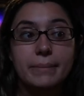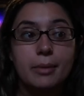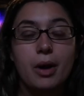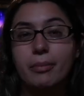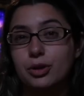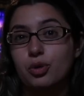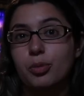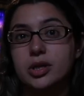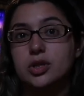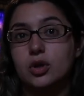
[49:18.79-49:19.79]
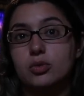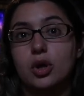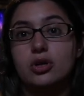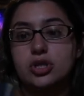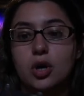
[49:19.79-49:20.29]
but probably through Barnes & Noble
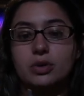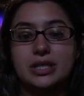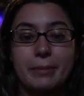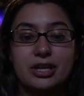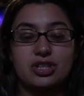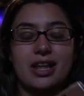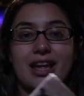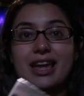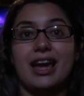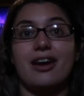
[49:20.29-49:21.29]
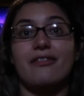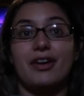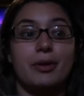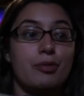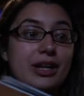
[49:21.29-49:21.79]
also, to make sure that I get a
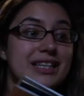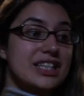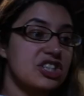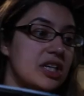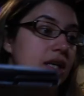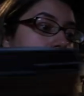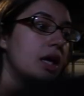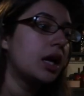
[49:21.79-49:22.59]
very pretty edition.